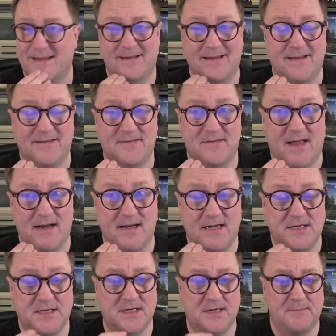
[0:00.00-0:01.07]
It's that
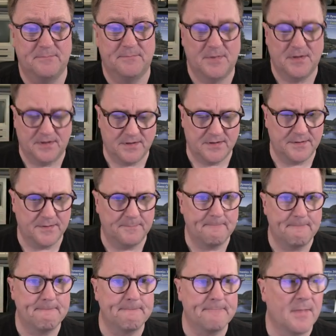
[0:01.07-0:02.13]
easy.
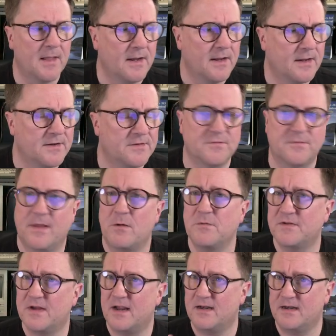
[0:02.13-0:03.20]
So that
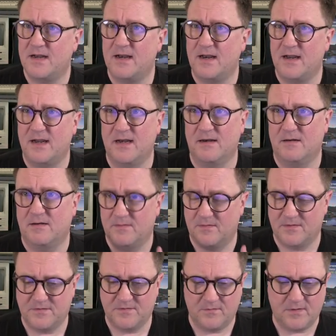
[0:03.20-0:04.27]
was getting data in.
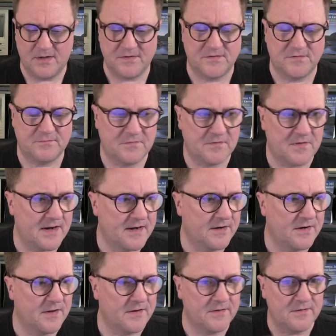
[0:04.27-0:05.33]
So let's try
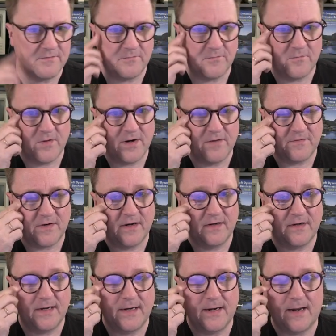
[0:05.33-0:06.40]
another way of getting
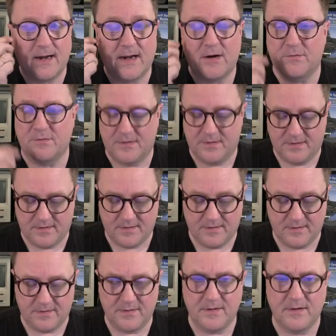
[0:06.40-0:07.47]
data out.
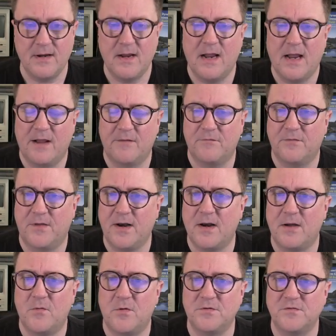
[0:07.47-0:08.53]
And for that,
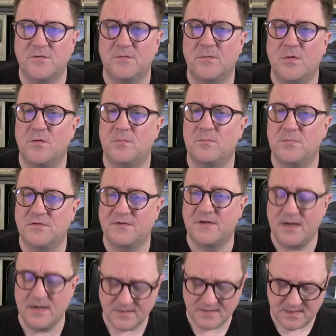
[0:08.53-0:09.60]
I want to go
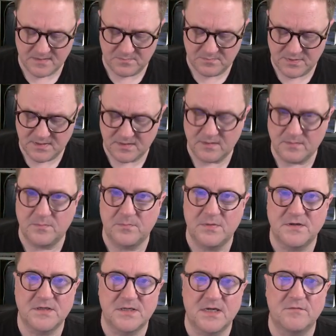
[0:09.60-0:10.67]
stay inside
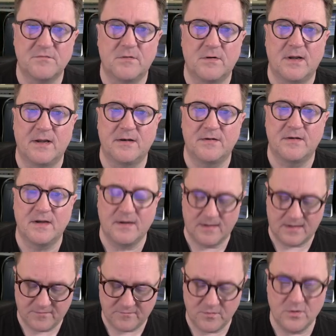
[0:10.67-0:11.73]
Business Central, and then
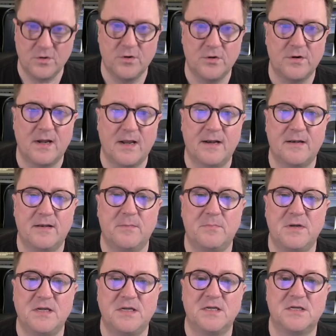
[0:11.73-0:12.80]
I will look at the
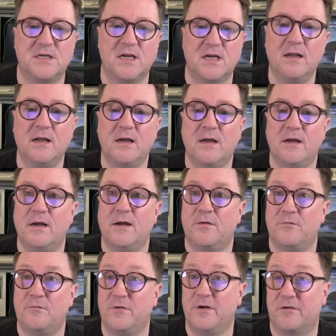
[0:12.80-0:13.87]
BCCL
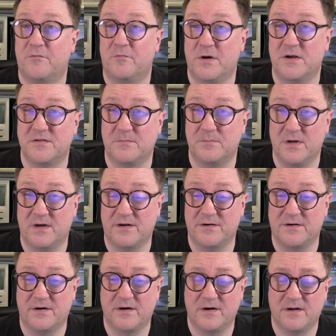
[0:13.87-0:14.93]
request
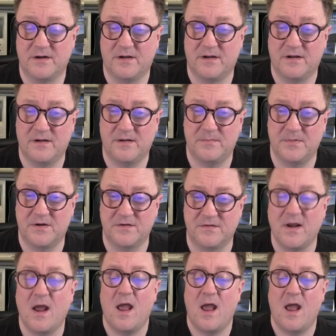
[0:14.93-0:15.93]
builder, because